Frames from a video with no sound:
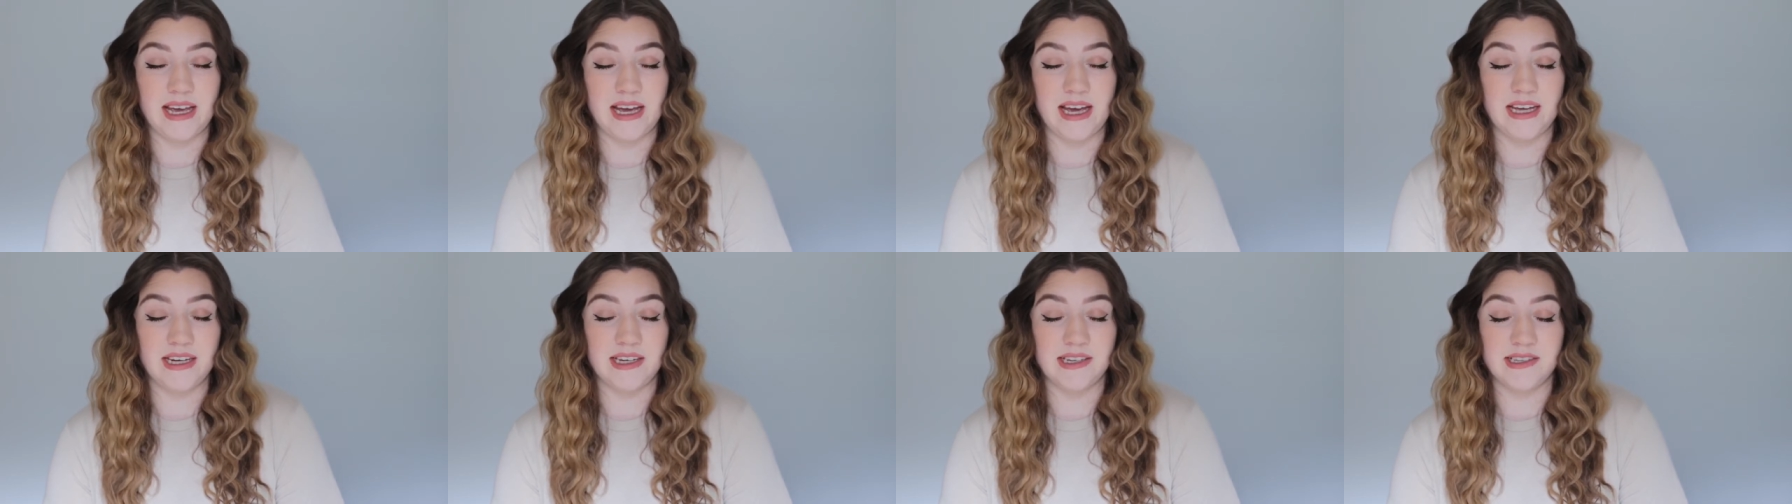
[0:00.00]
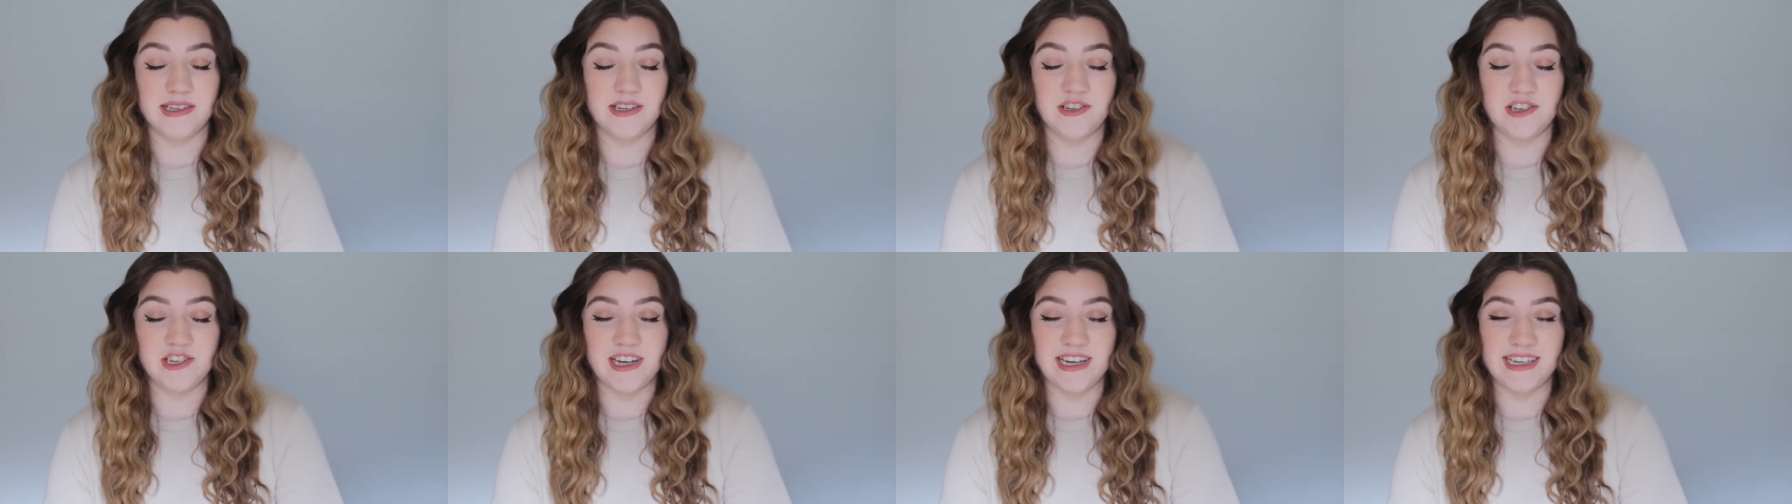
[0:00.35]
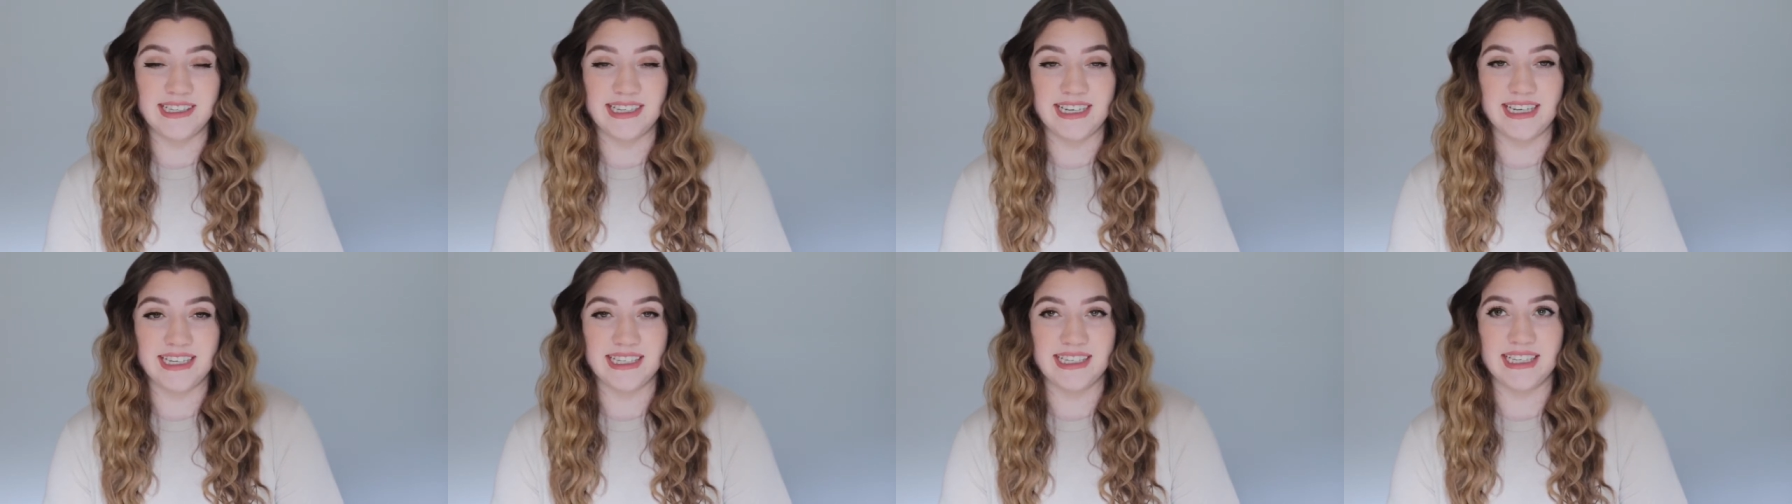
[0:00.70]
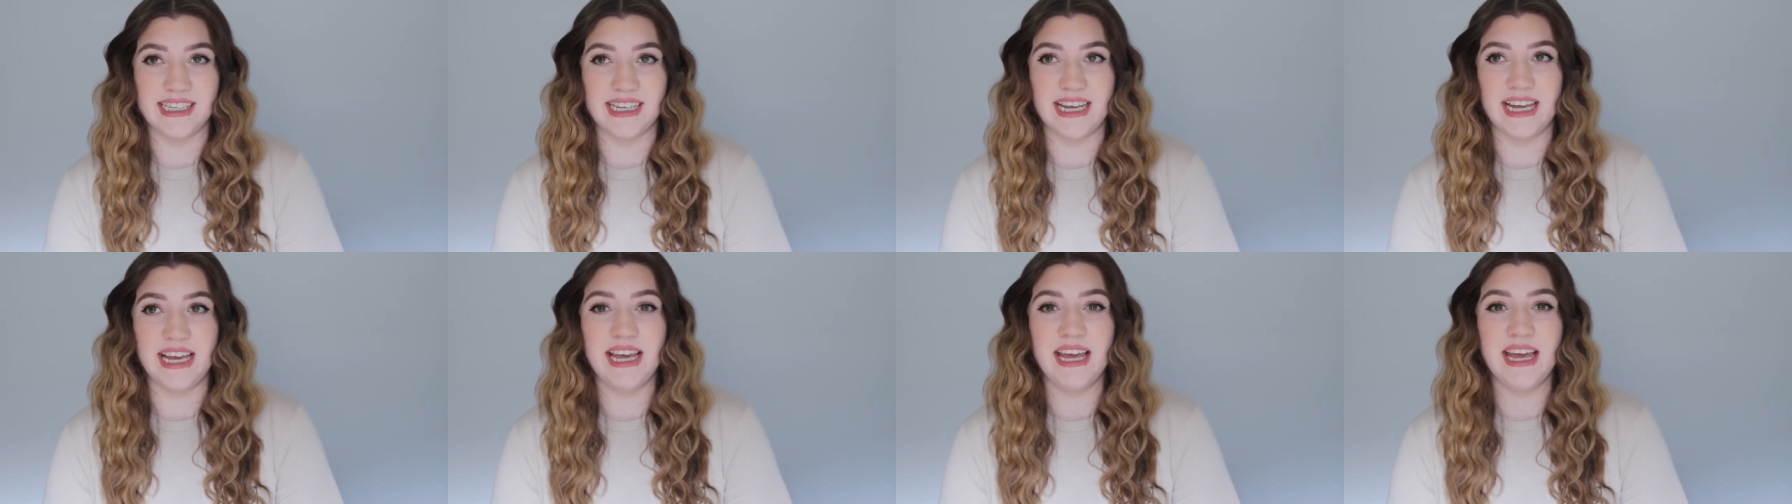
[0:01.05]
a decision as
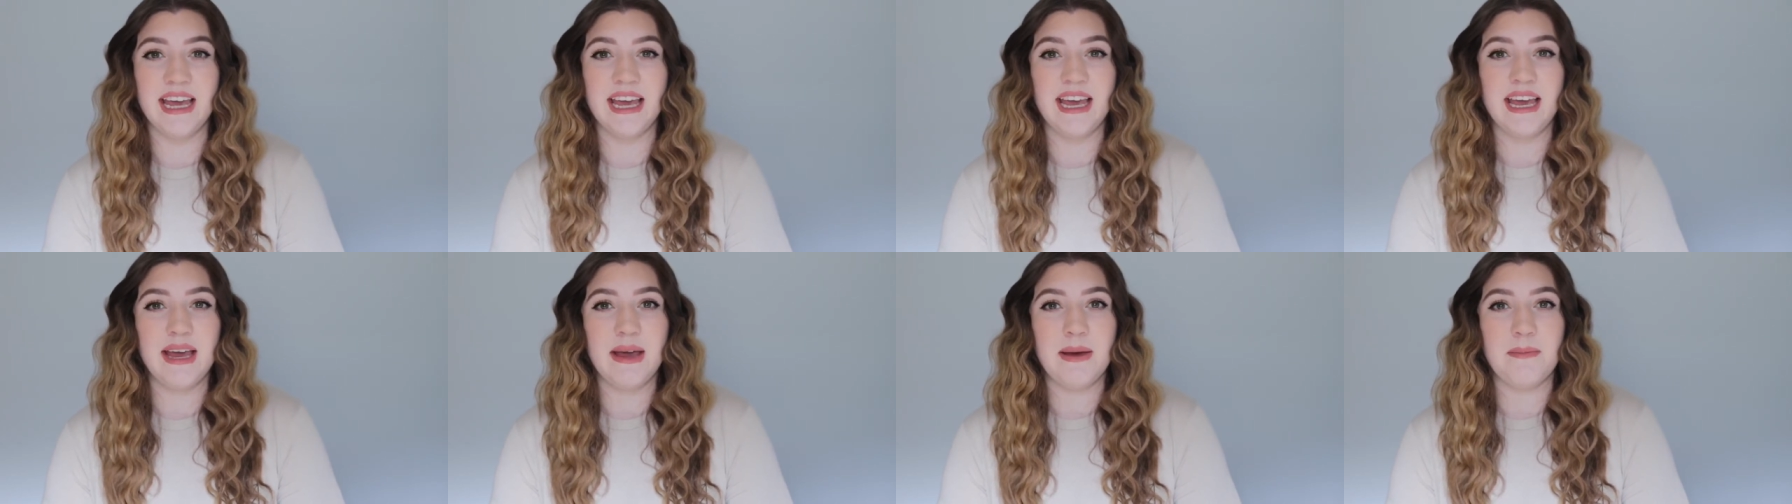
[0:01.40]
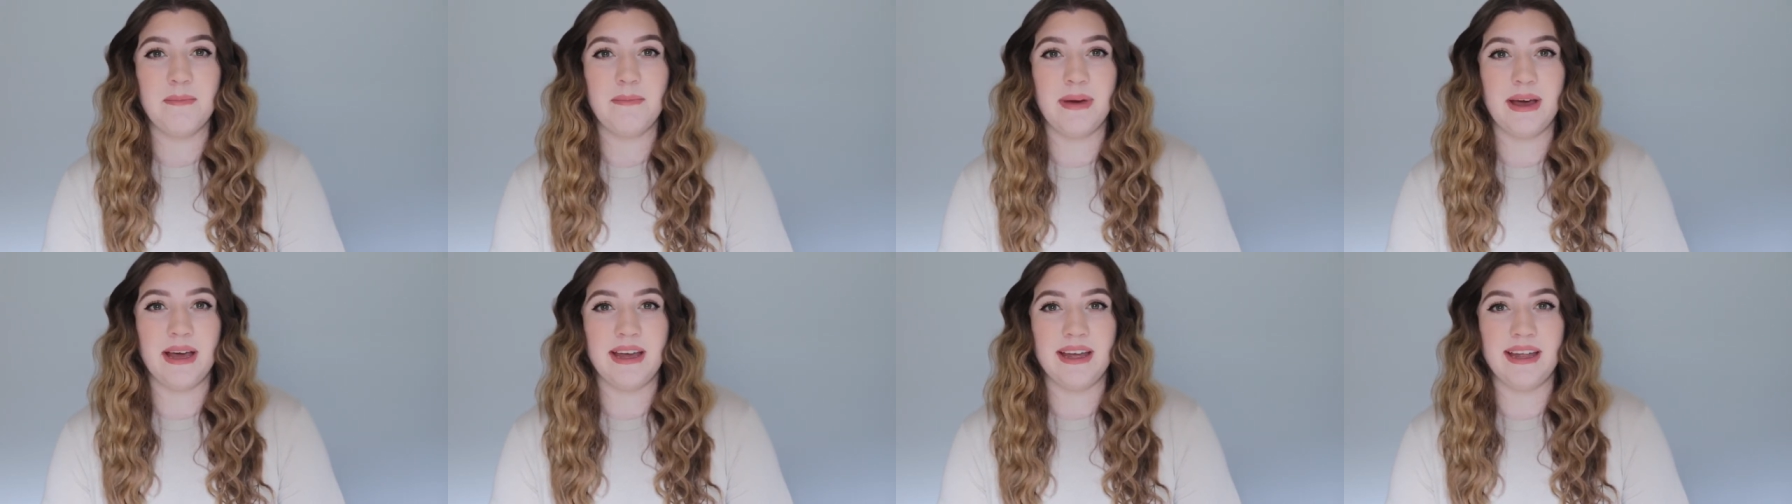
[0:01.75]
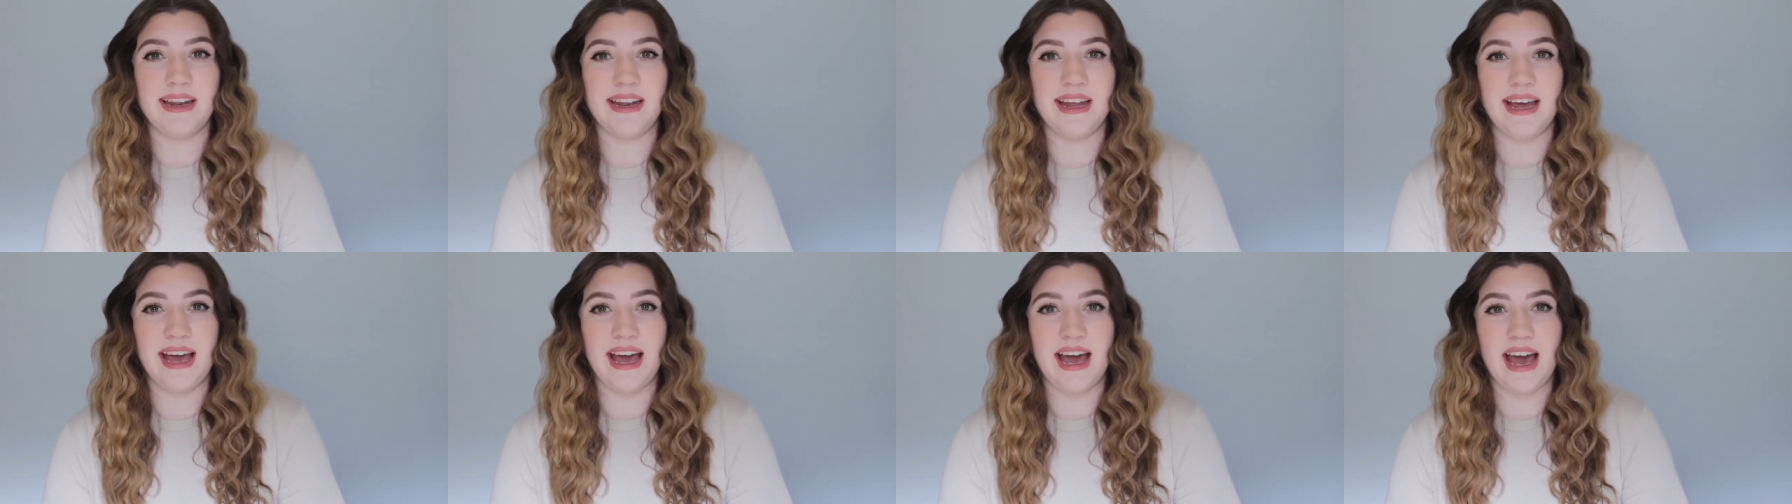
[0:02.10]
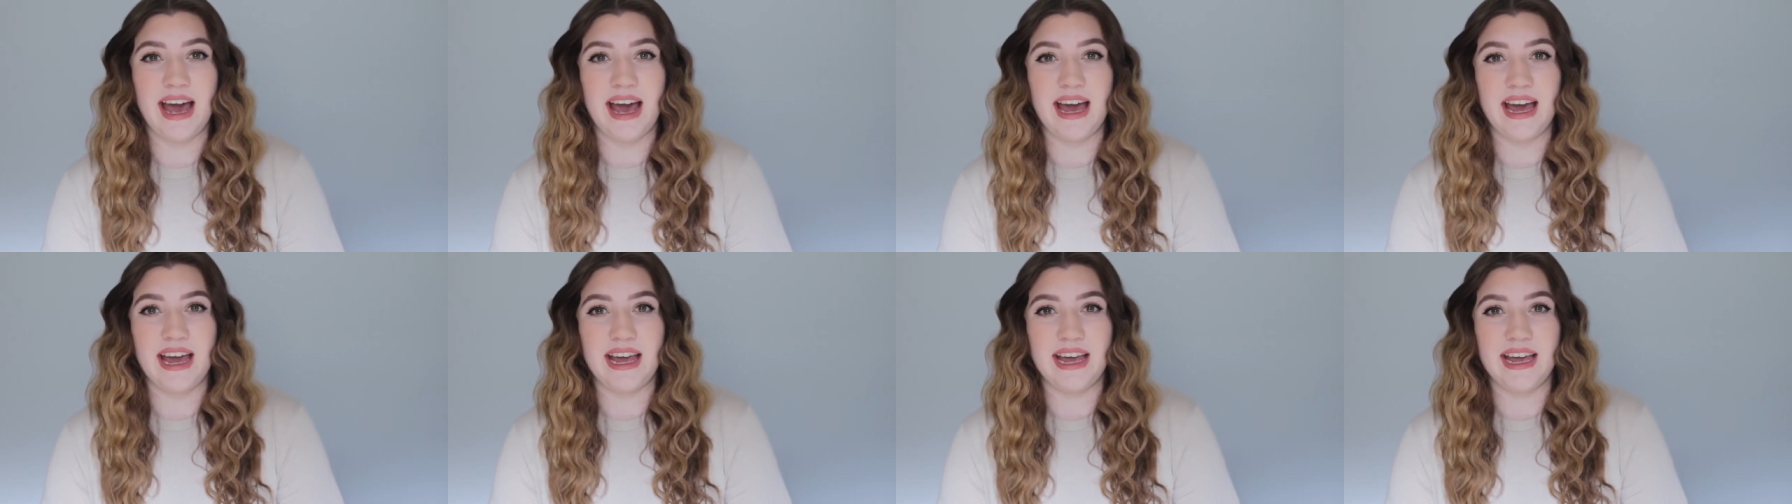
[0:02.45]
easily. But
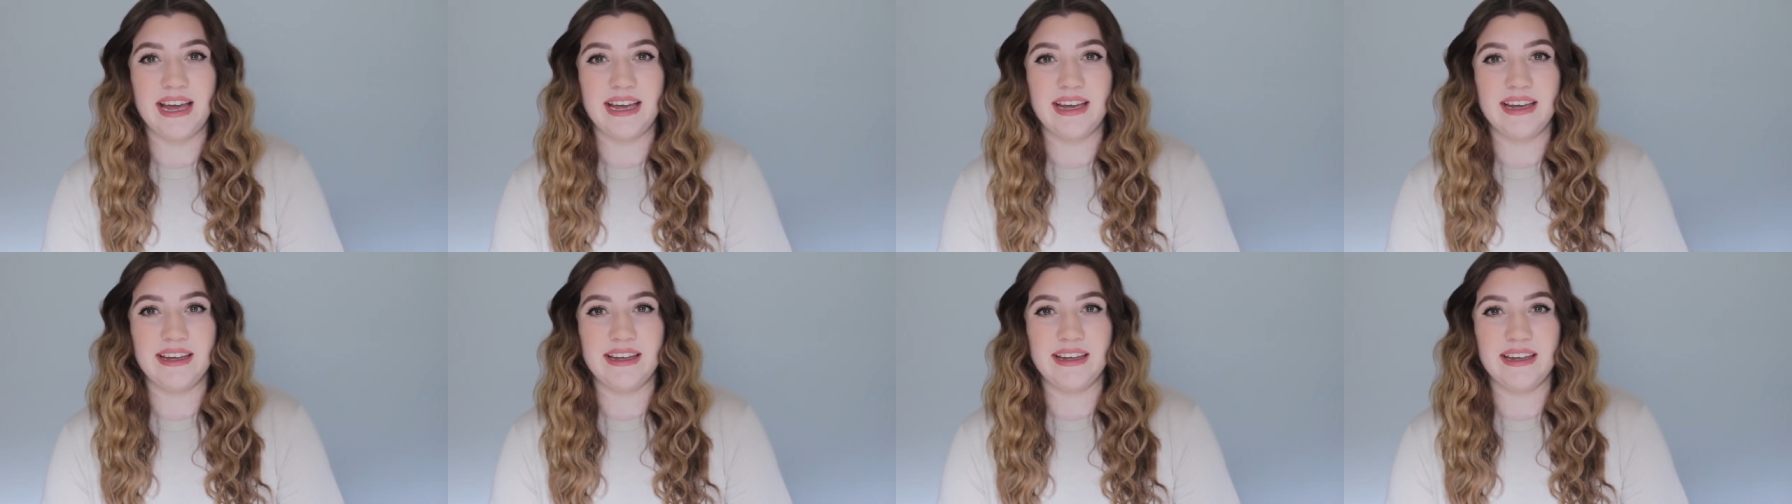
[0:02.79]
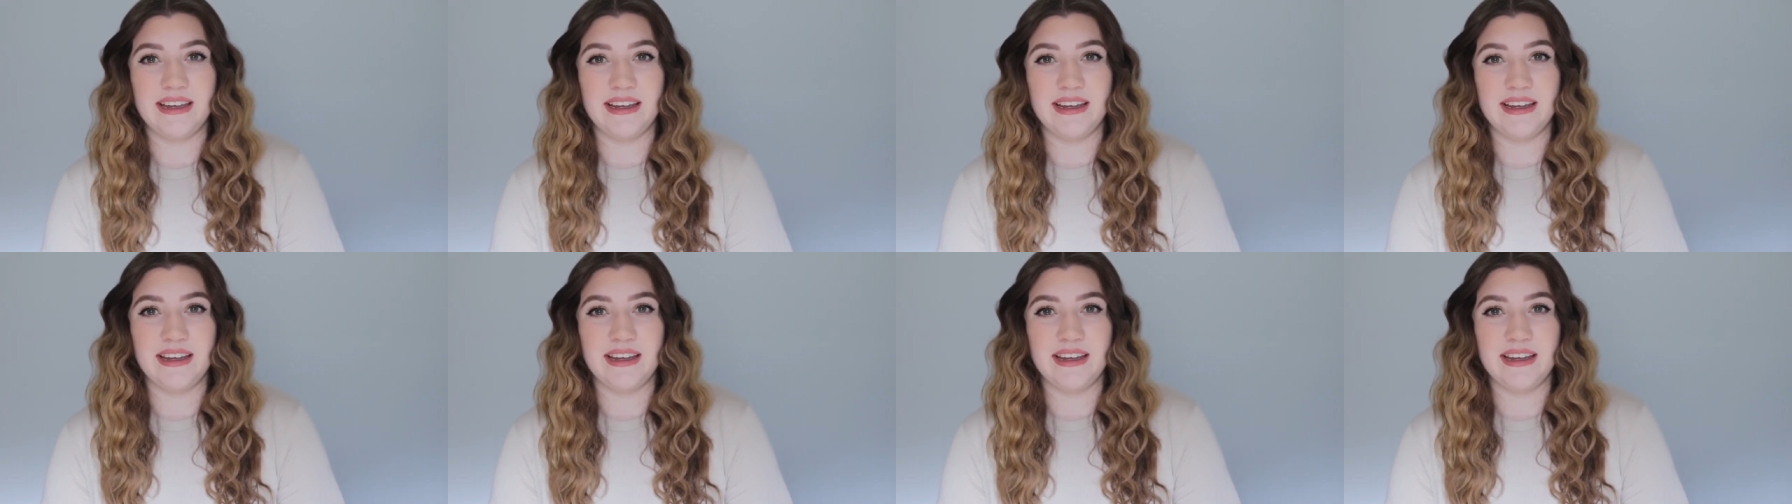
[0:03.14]
I